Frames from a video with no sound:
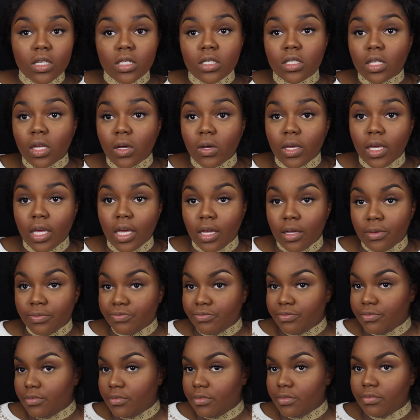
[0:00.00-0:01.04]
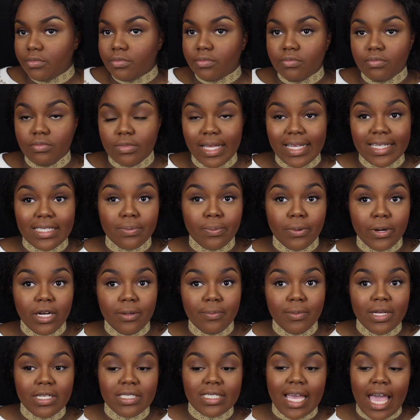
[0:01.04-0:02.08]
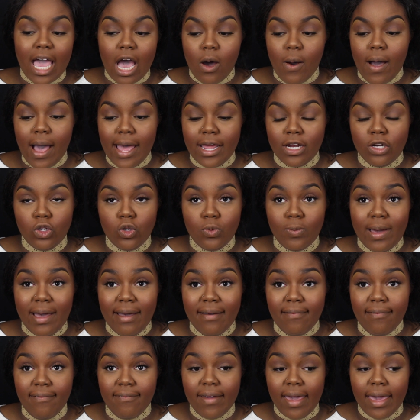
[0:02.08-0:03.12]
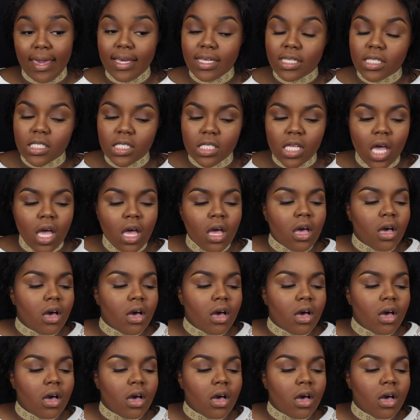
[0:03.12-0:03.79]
So yeah, that's pretty much how I do my face.